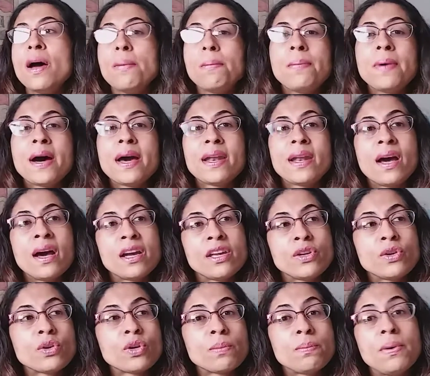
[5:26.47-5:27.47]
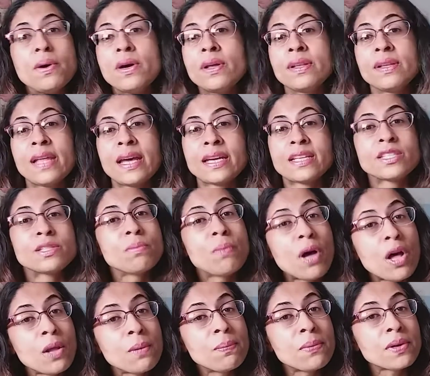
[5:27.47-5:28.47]
But you could put like
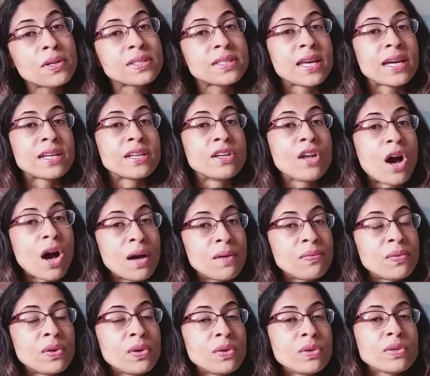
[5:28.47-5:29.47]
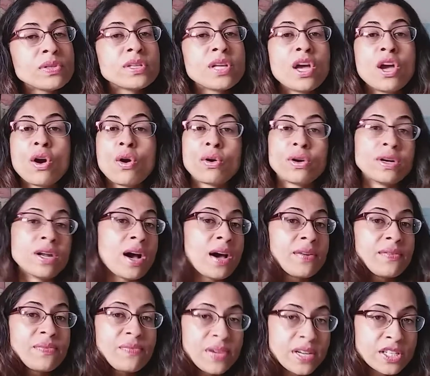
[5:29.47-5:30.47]
small books, like novels or
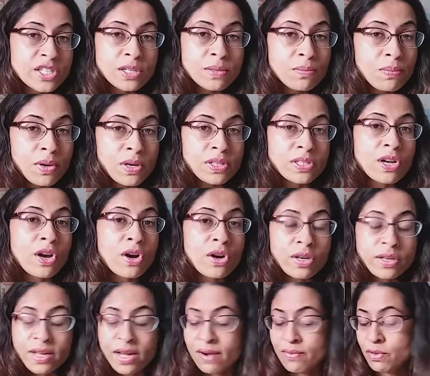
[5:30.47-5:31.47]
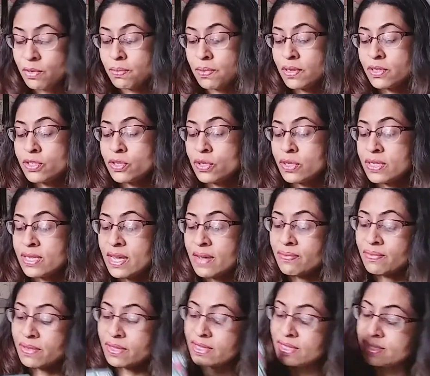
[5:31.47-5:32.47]
nonfiction books, hardcover books, you can
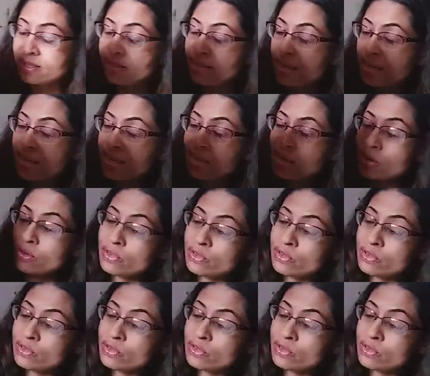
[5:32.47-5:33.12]
definitely stick in here.